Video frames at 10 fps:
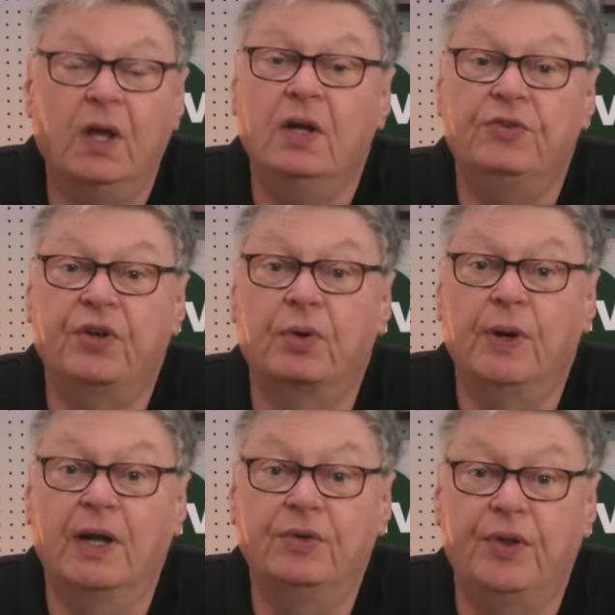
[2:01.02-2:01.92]
Stick
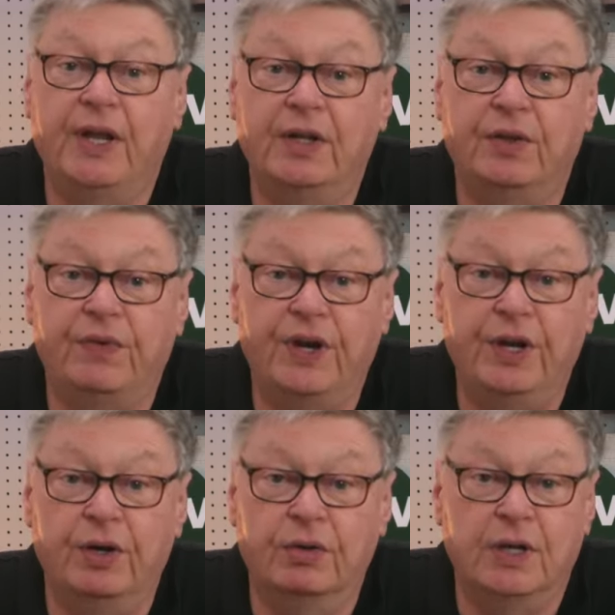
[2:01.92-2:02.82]
around to the end of the
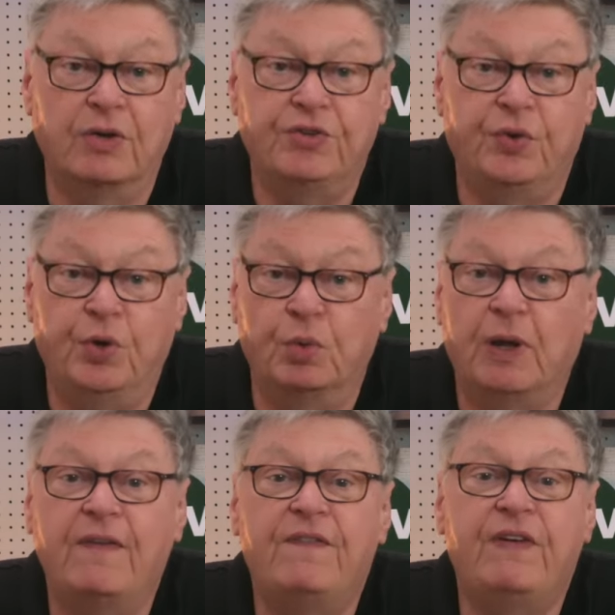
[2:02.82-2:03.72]
video. I'll show you one of
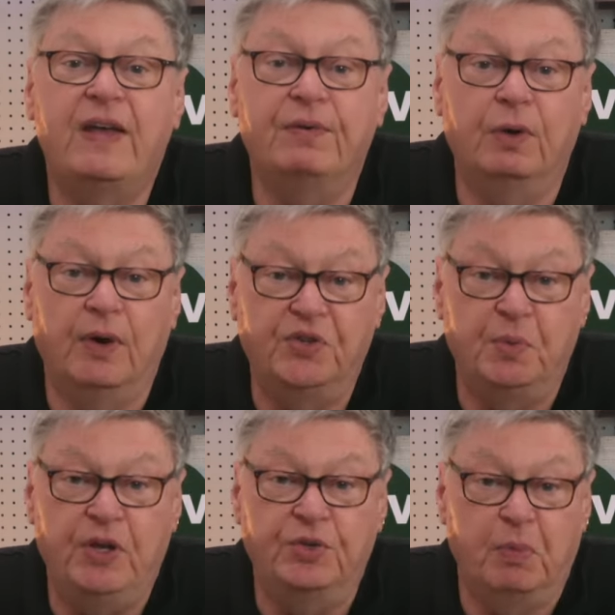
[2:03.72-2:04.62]
my favorite
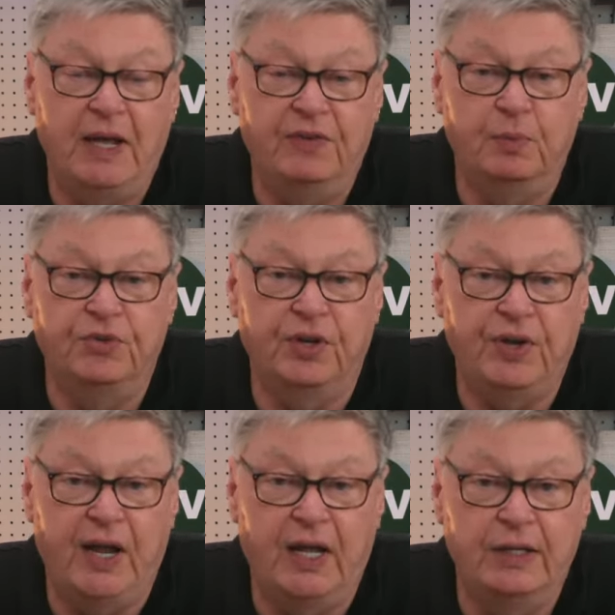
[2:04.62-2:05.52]
recipes made from
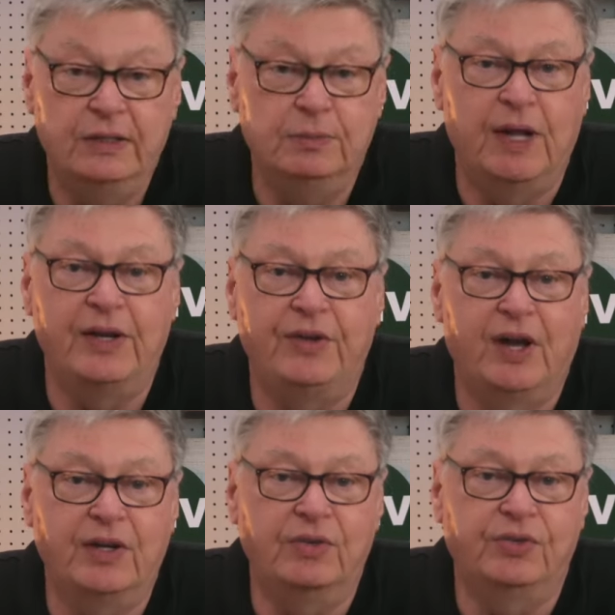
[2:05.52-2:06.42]
seitan, my
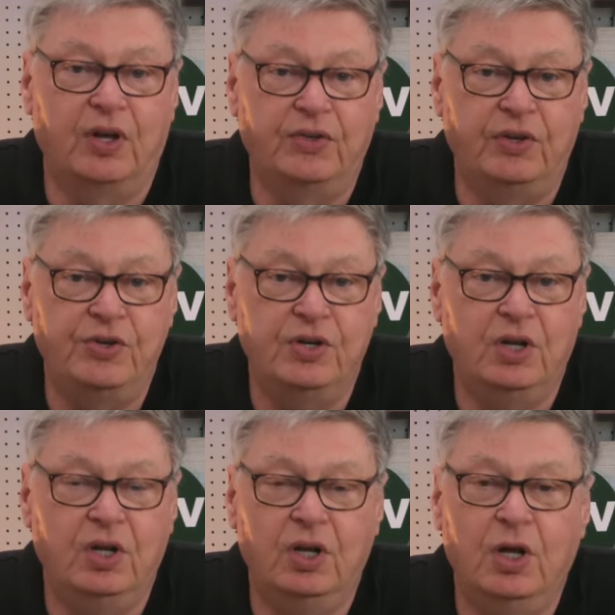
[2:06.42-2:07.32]
Italian sausage.
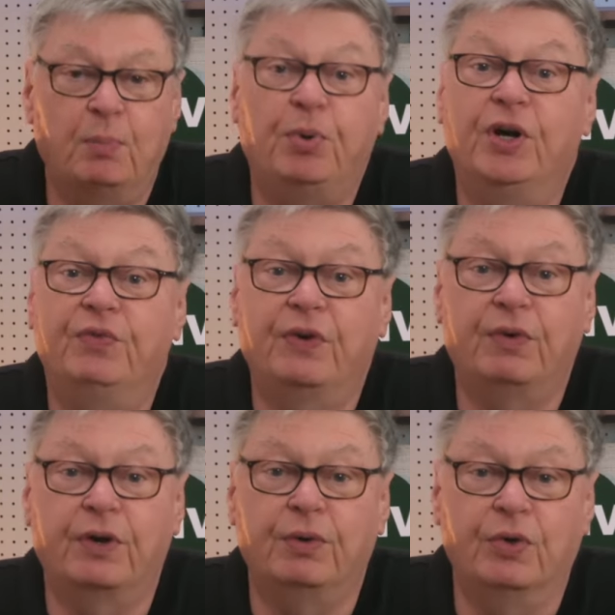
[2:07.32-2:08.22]
Perfect
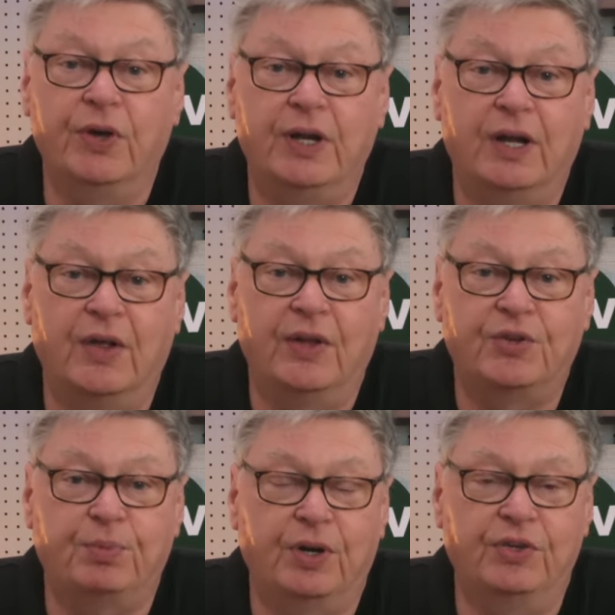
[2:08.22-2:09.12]
for grilling now that
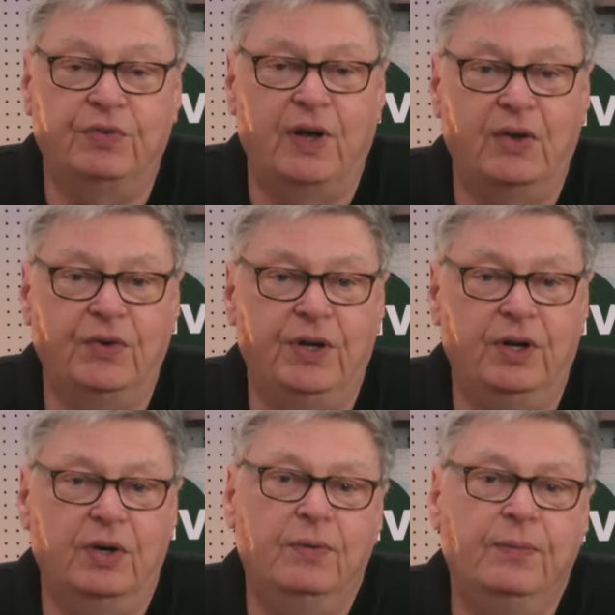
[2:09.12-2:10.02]
spring's finally
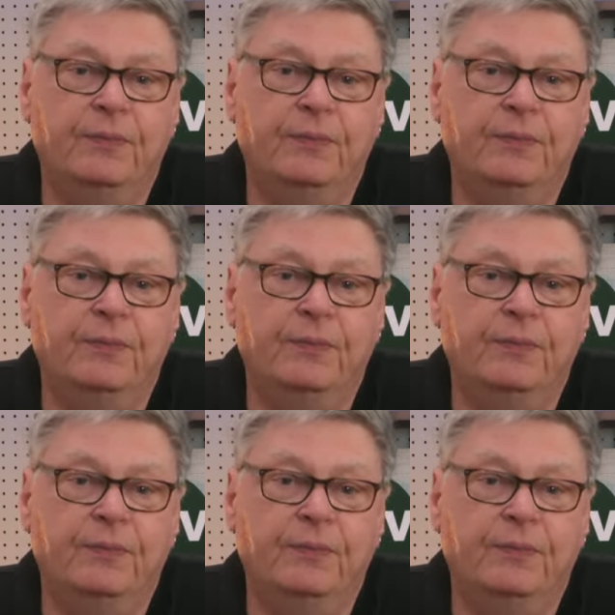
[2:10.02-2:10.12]
here.